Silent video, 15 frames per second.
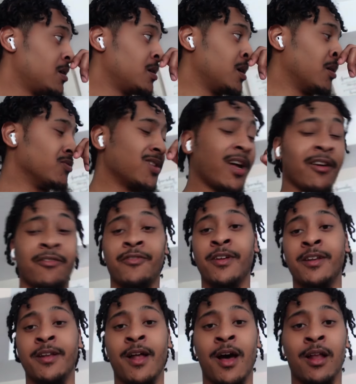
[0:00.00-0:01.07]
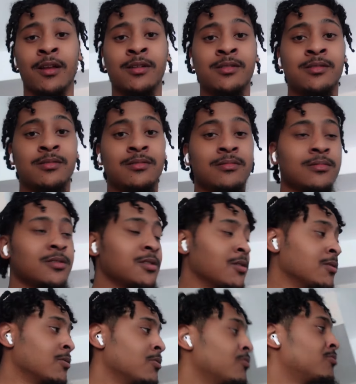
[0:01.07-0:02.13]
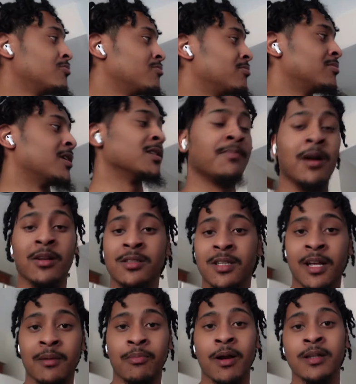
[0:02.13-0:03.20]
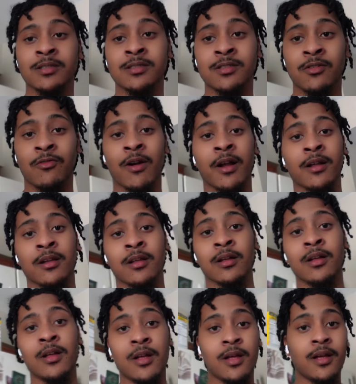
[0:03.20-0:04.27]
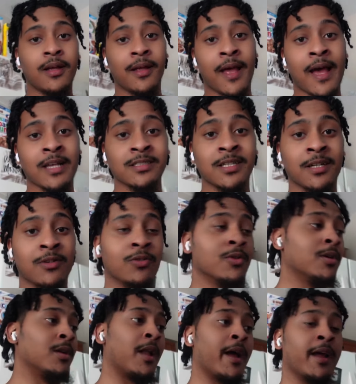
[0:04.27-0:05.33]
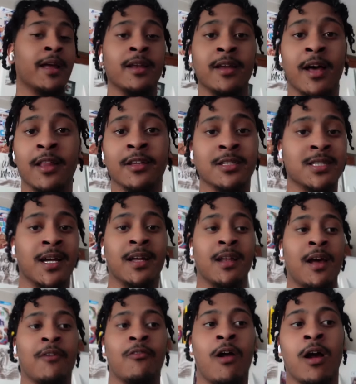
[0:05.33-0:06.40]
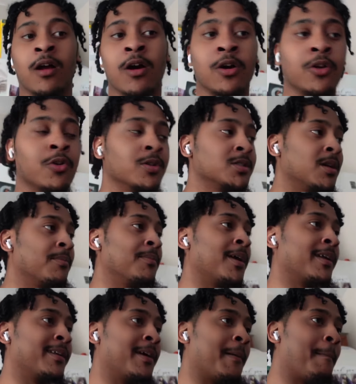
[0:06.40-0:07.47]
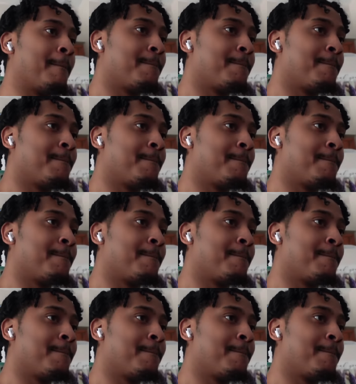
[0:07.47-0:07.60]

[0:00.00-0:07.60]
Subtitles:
It was like $50. So that's about the same price as a regular gasket on like any other site like Rock Auto or something like that.